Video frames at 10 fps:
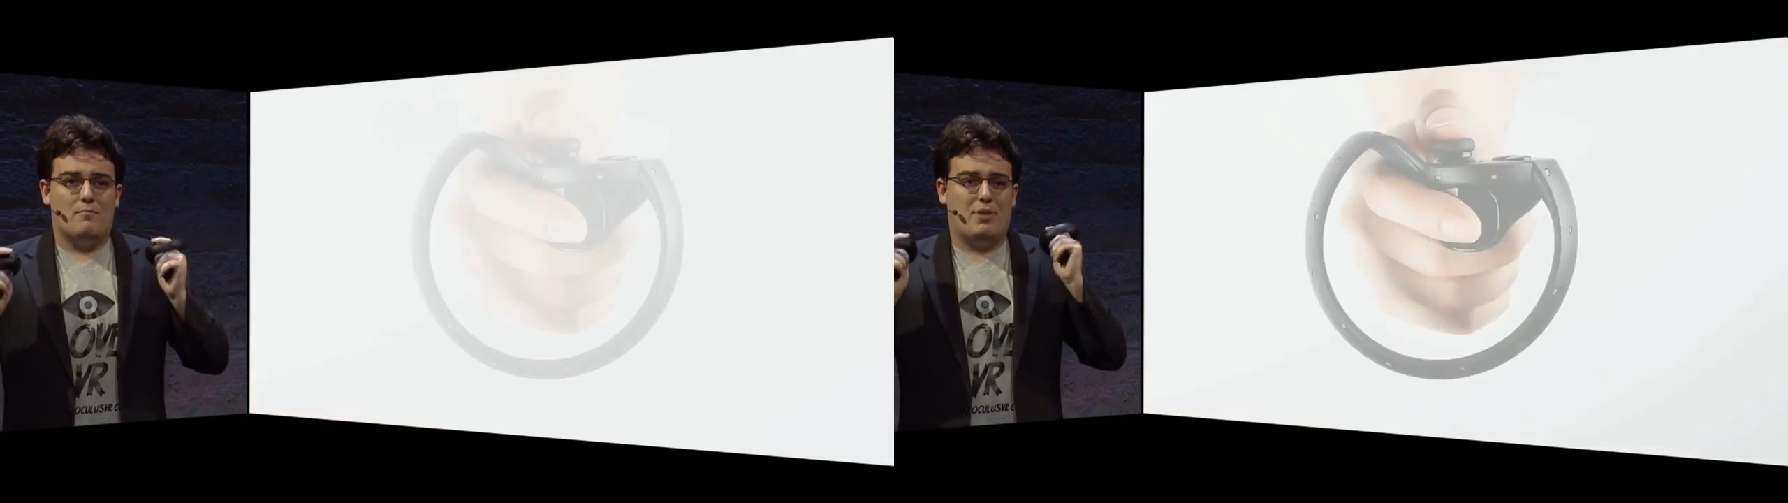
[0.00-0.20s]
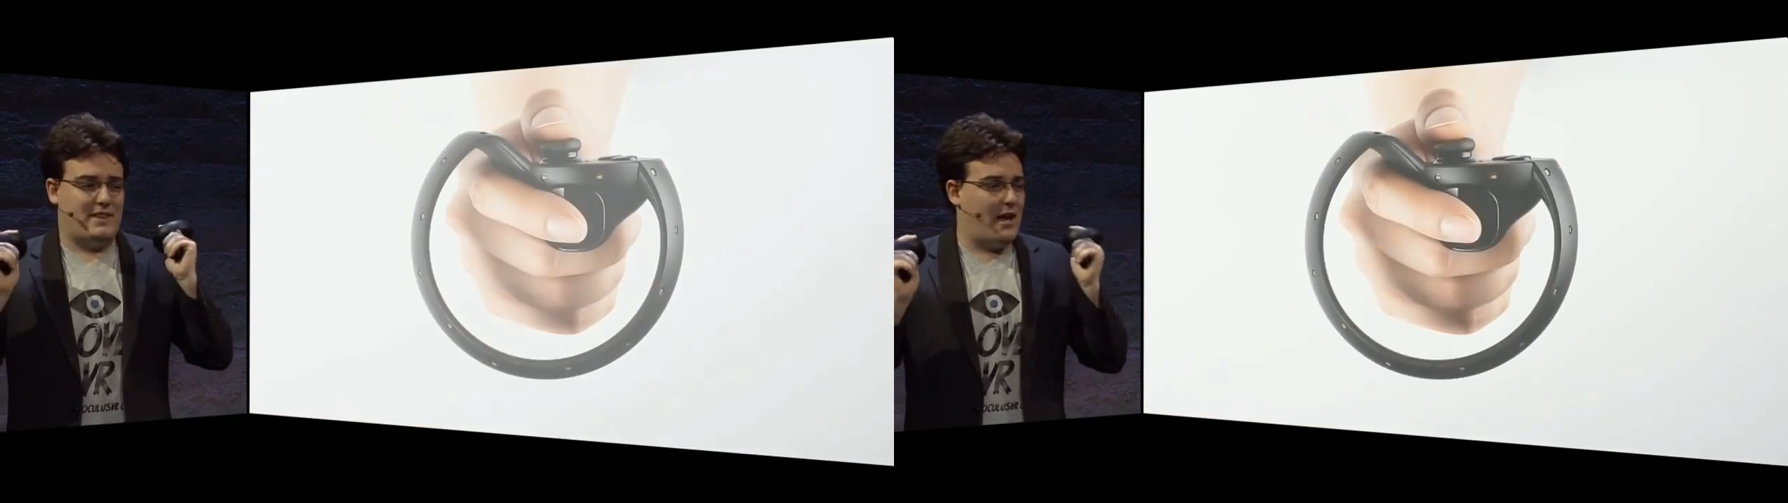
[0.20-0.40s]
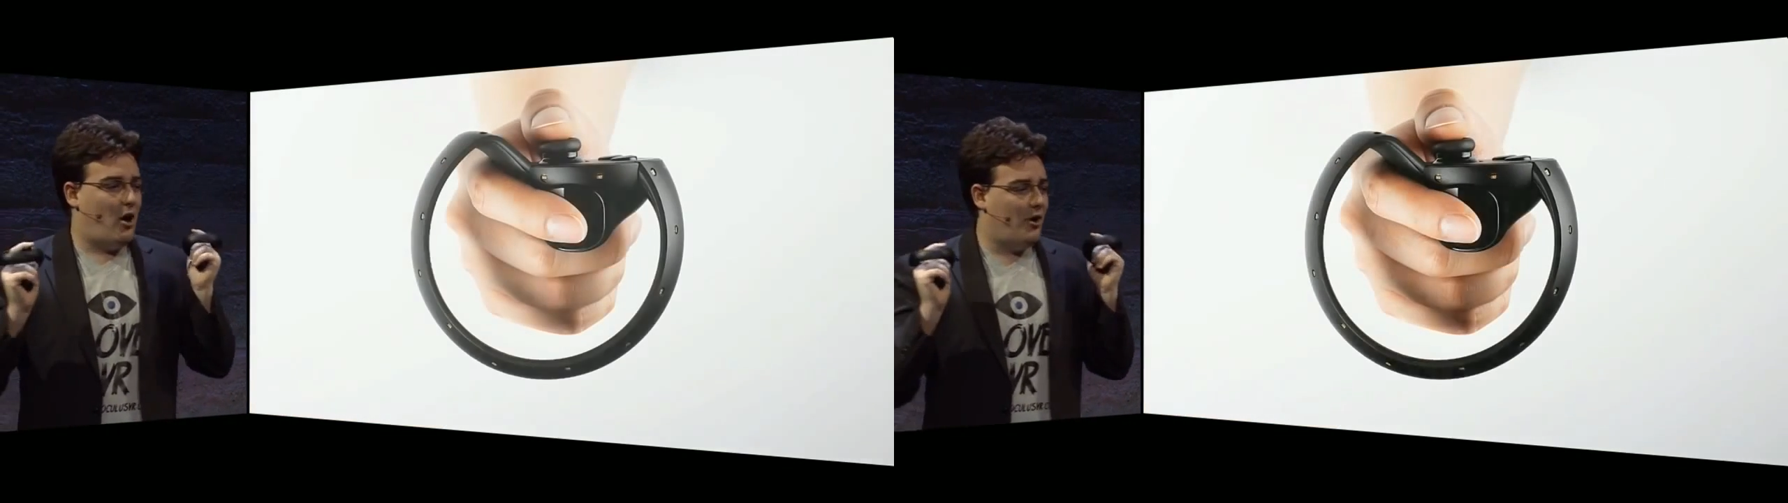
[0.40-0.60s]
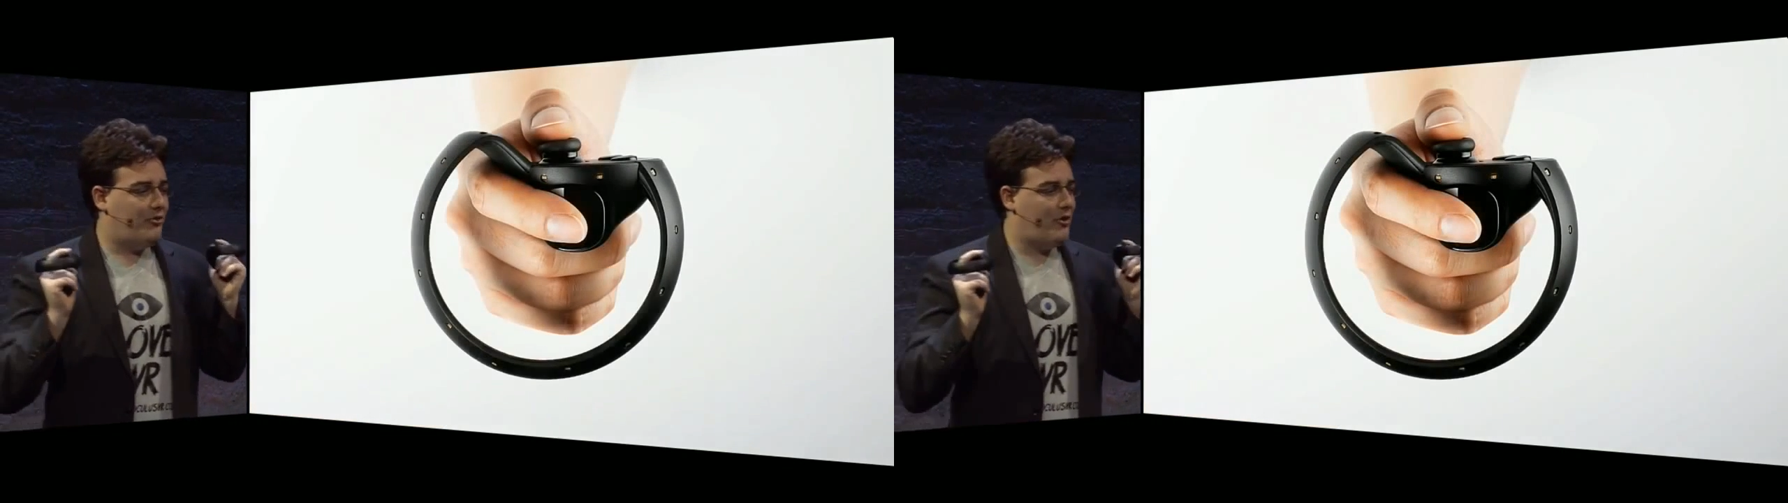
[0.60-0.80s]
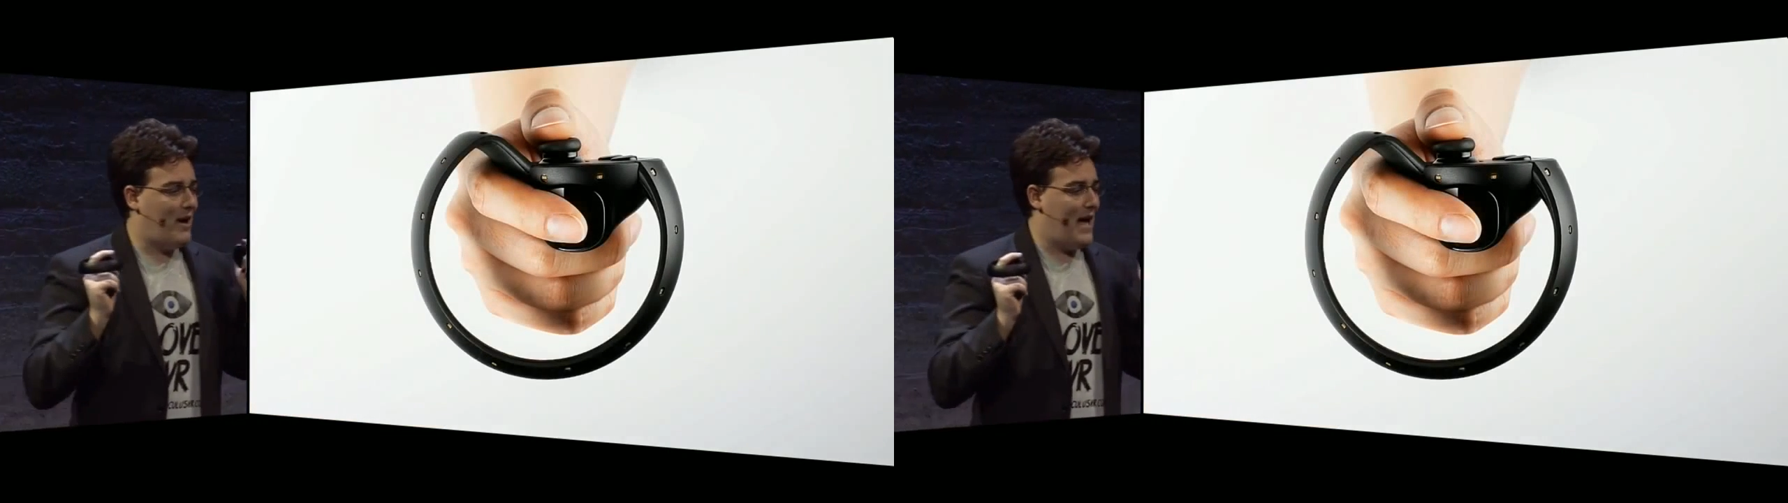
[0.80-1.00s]
But they
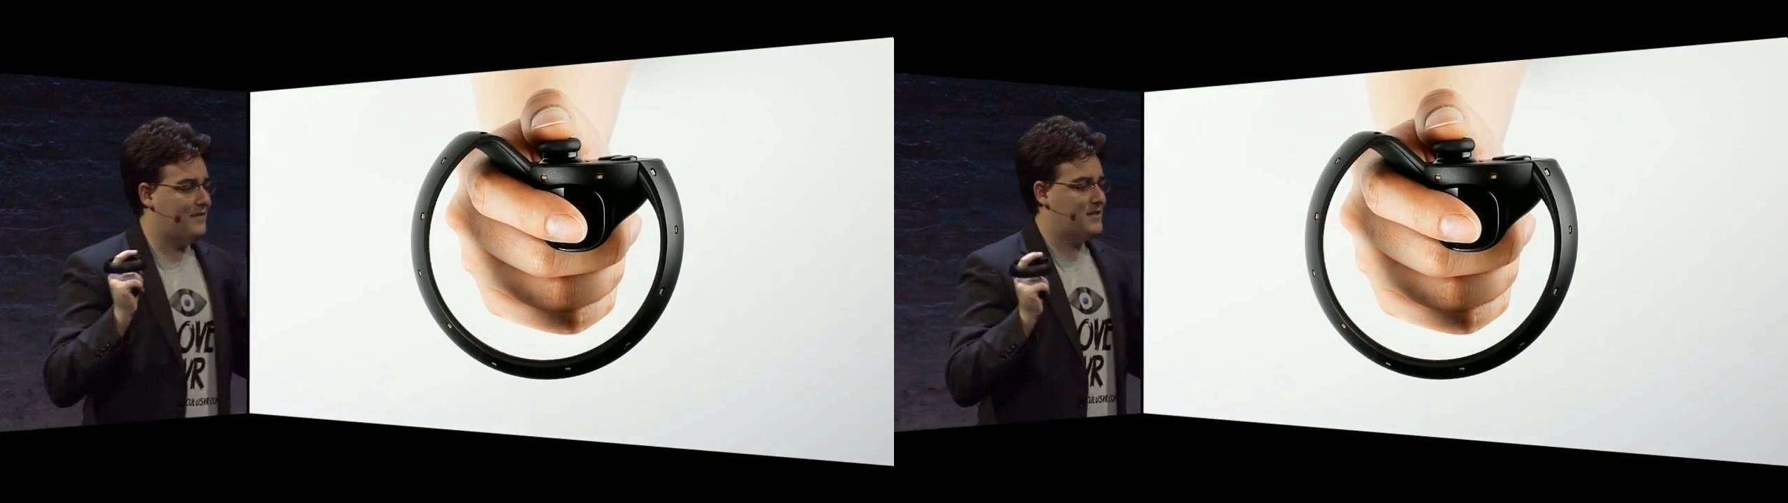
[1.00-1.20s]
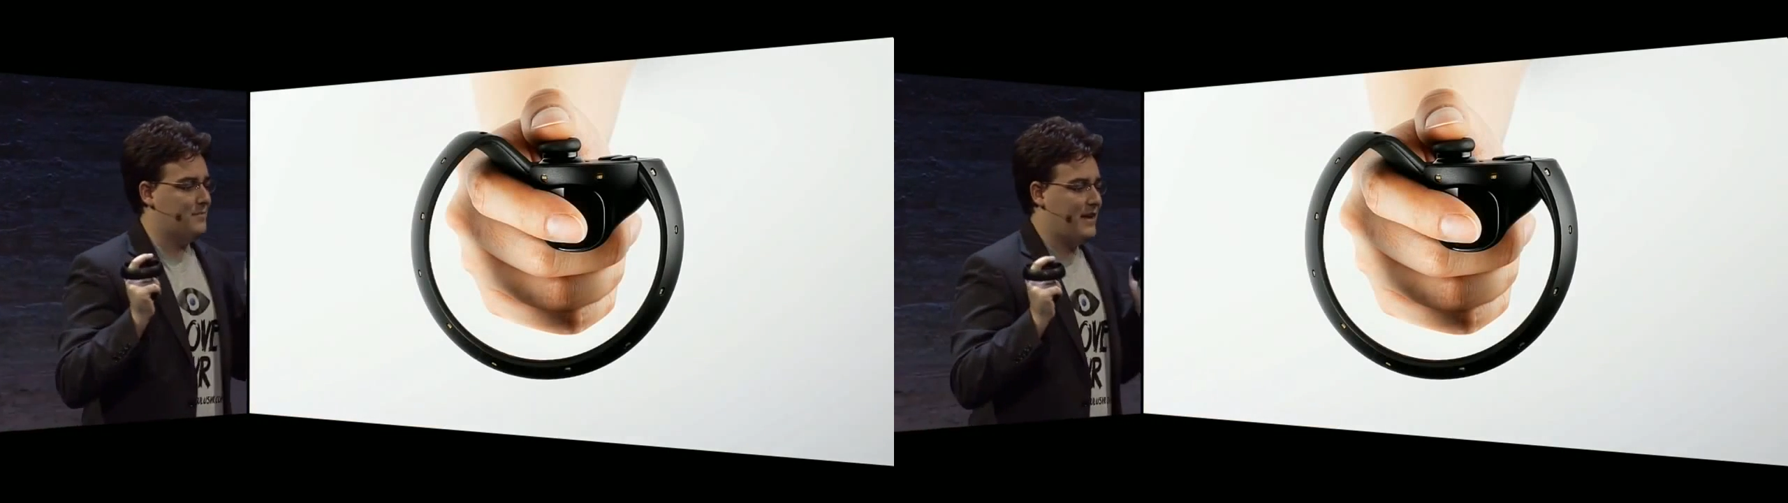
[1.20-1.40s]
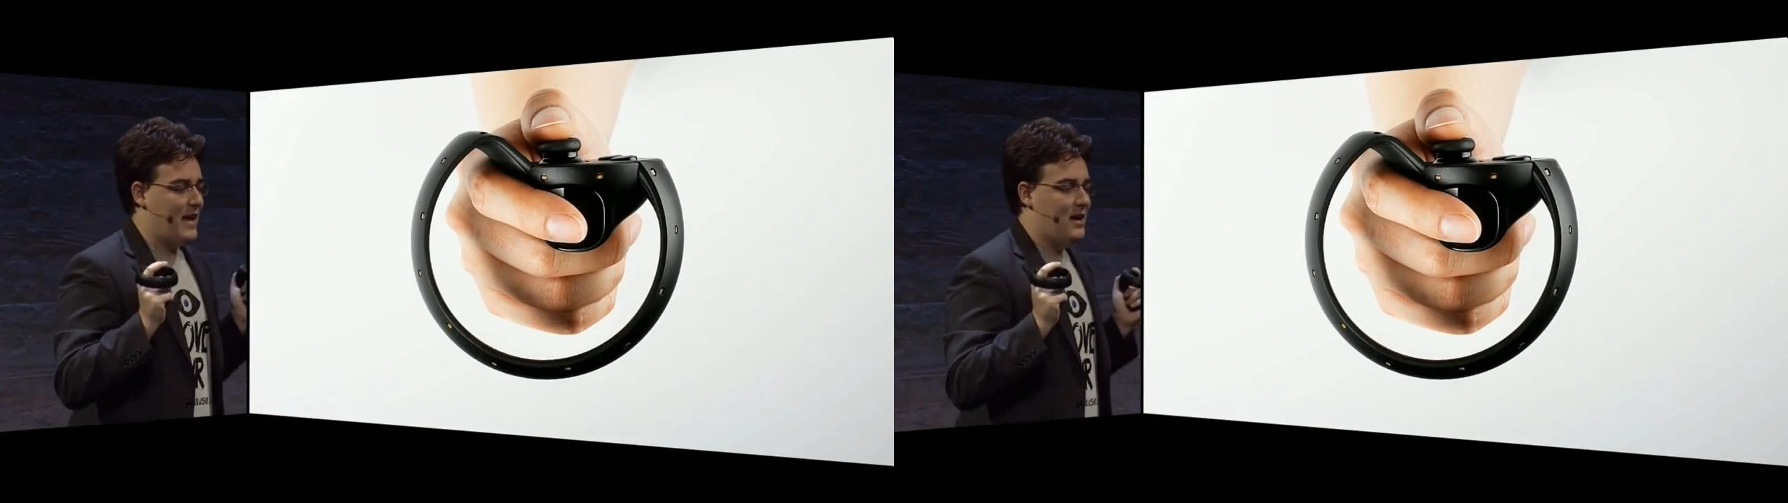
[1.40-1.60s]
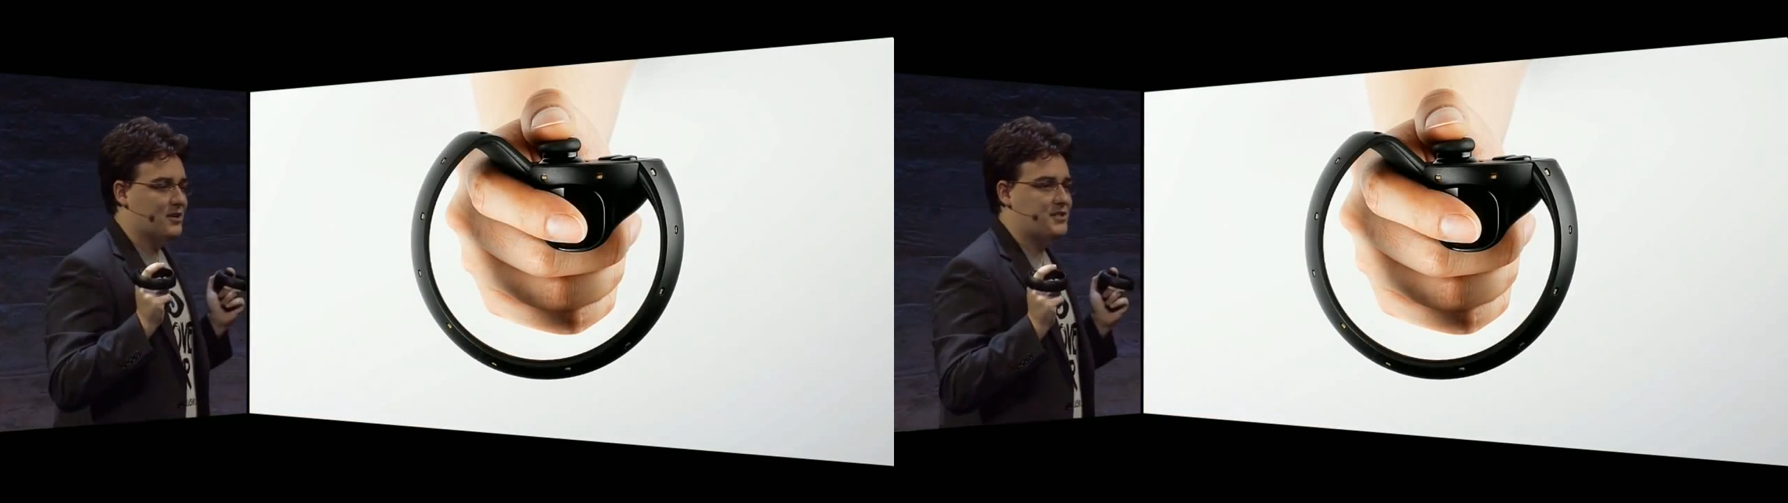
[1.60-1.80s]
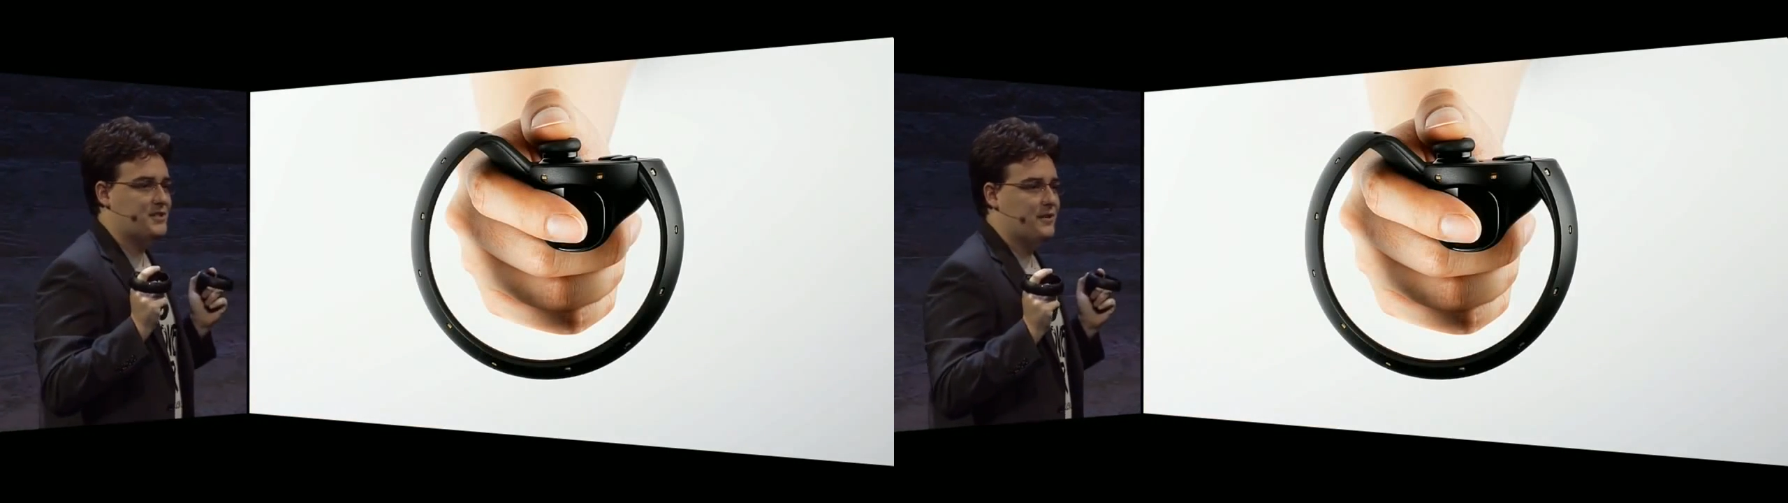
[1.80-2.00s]
also have something
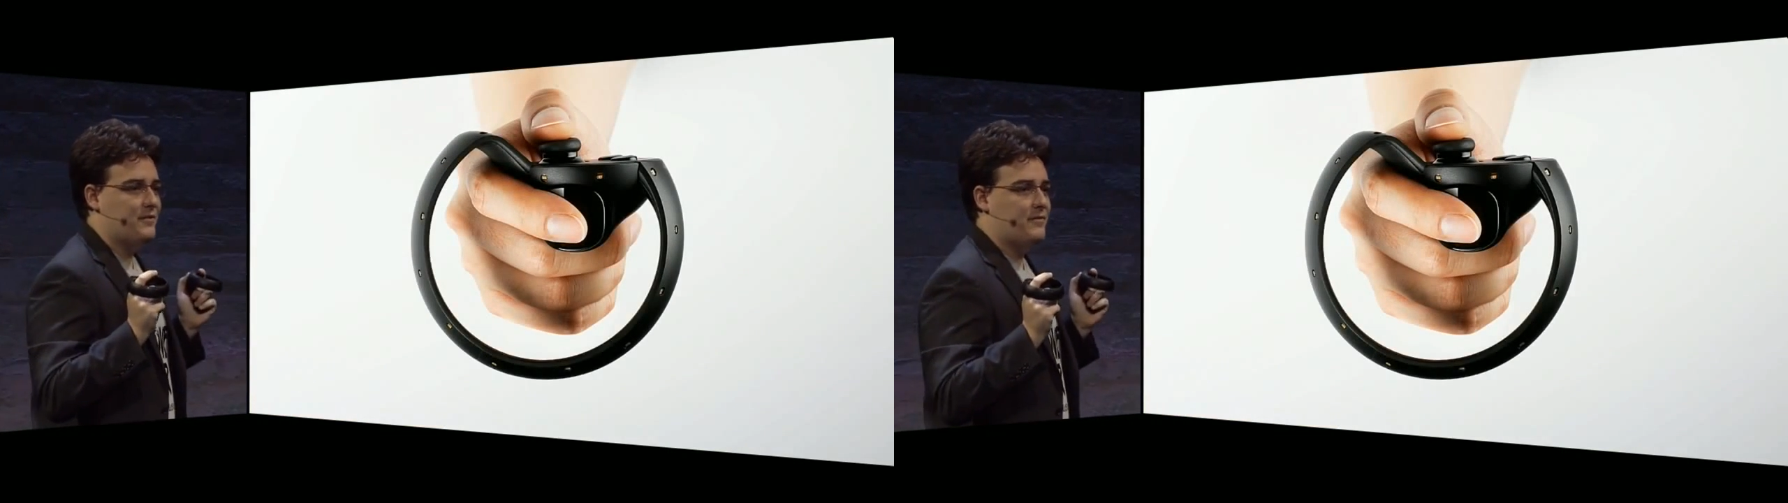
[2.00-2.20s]
else